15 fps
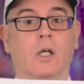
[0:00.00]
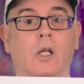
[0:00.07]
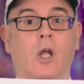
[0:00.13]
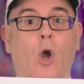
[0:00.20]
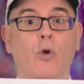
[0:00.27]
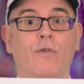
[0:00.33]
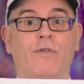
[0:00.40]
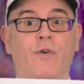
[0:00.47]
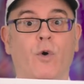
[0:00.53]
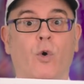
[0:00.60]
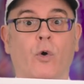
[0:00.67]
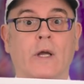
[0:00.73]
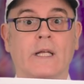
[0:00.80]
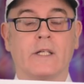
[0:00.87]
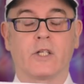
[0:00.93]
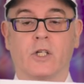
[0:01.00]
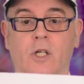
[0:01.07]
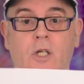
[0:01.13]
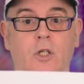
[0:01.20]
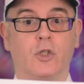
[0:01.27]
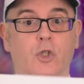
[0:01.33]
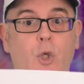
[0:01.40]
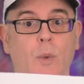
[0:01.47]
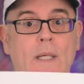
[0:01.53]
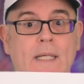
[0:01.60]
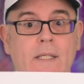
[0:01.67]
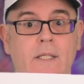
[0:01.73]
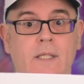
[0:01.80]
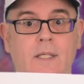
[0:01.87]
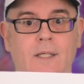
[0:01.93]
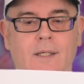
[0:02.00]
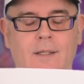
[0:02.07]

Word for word: Go for it. Do it.